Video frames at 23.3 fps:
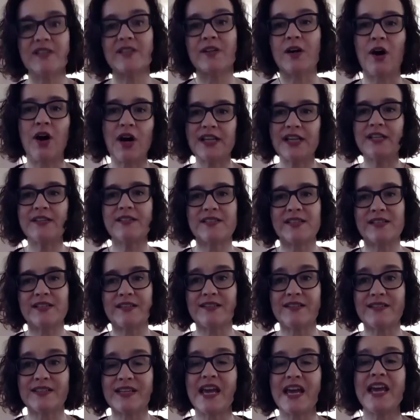audiences,
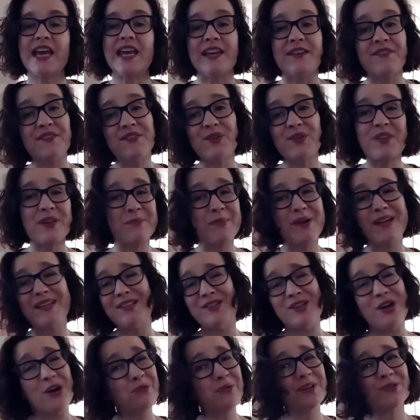even though they might know
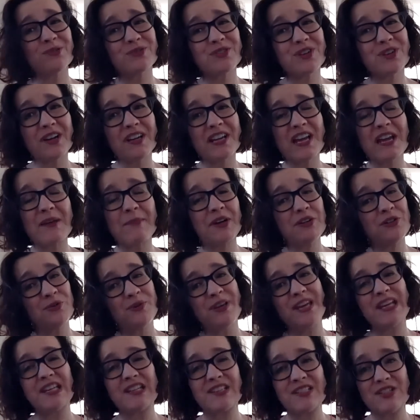what you're talking about, you can't
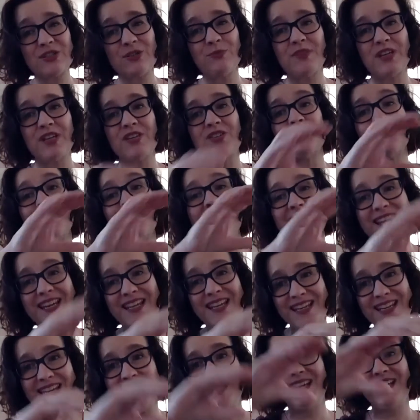assume they do, and they
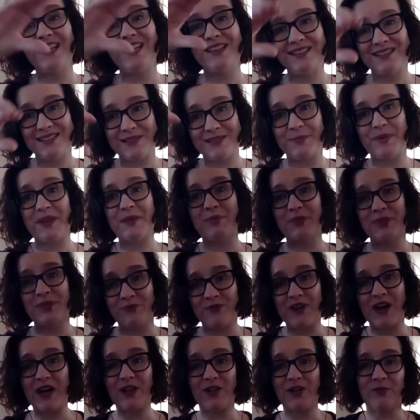need to be able to
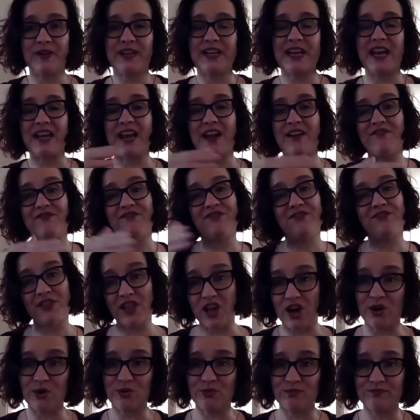follow it and have
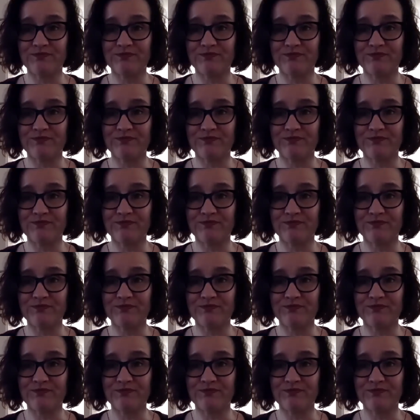flow.